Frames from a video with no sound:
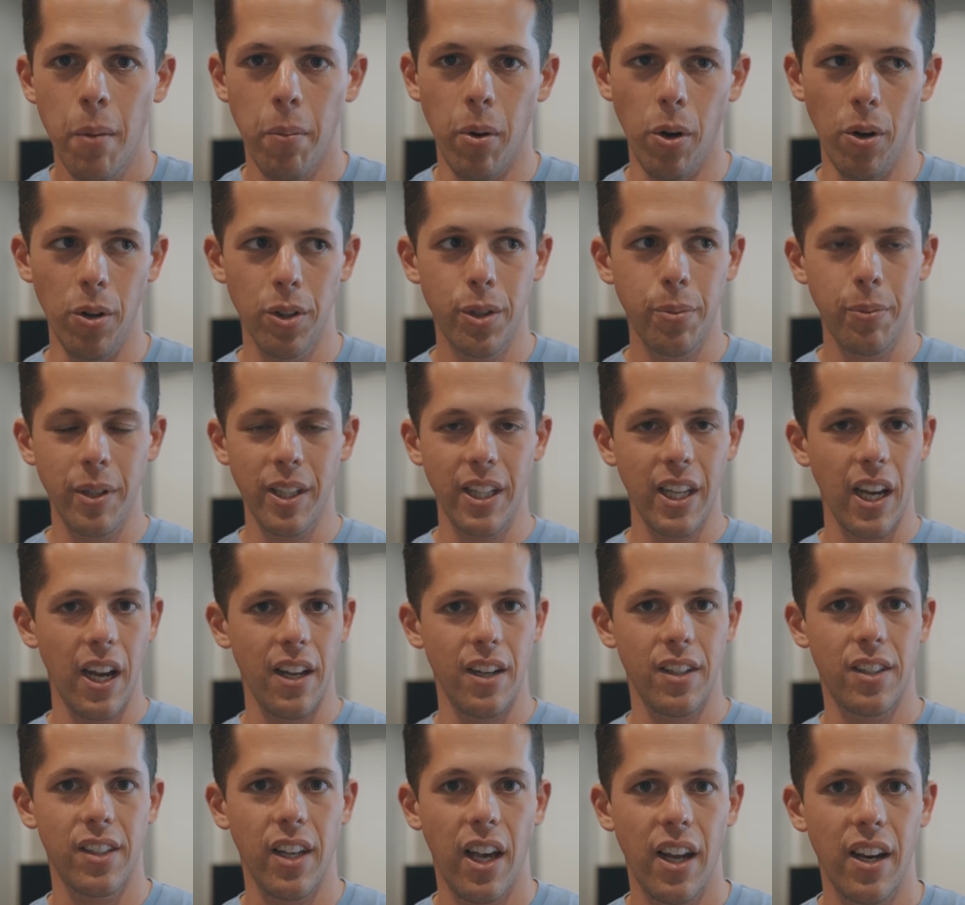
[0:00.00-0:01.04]
but ultimately I
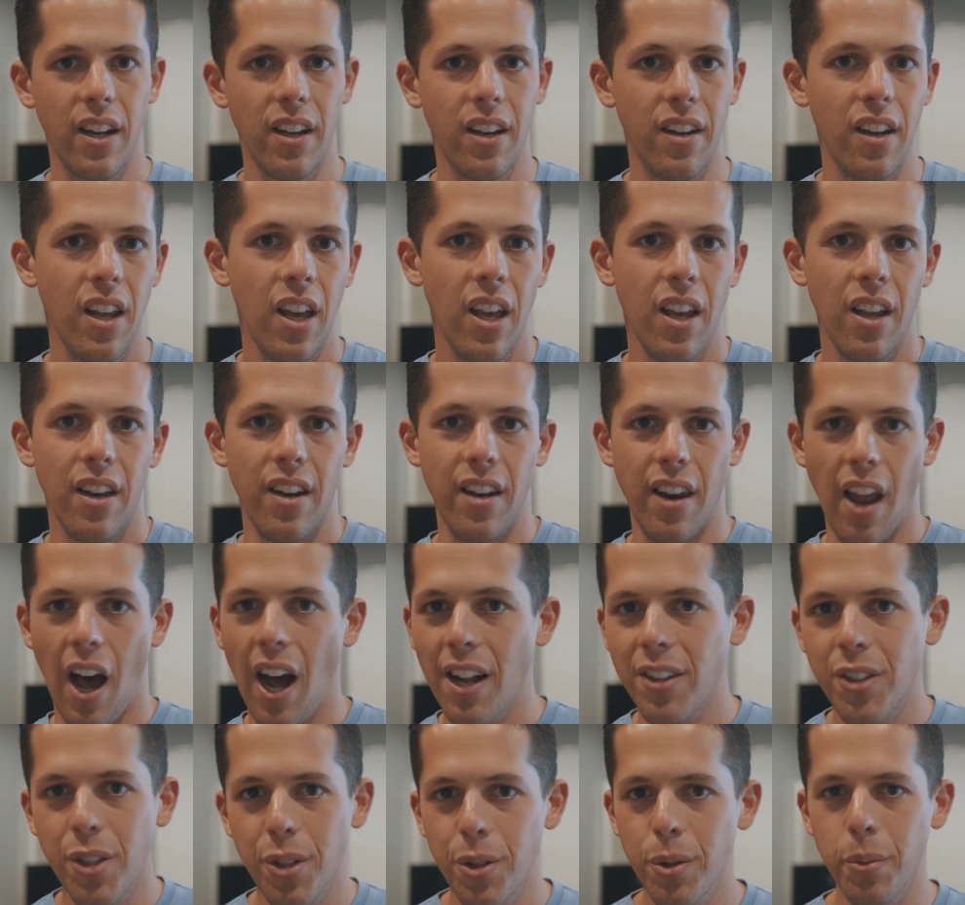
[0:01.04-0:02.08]
decided
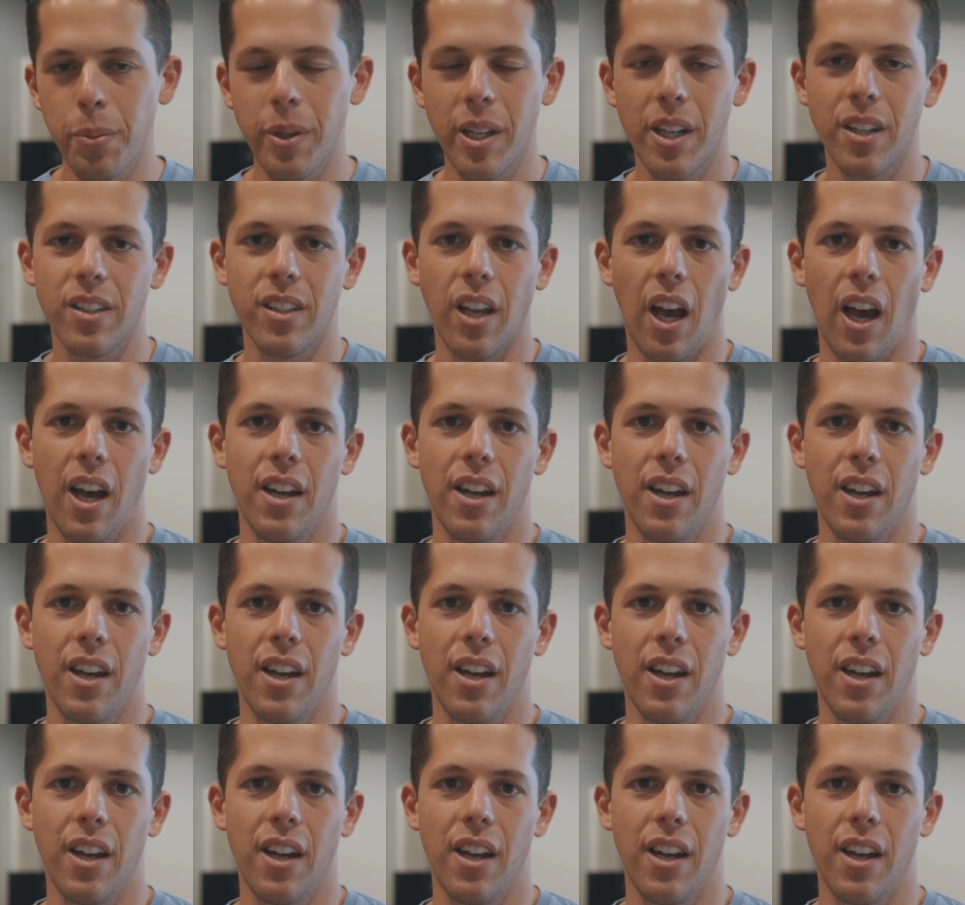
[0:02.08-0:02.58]
not to because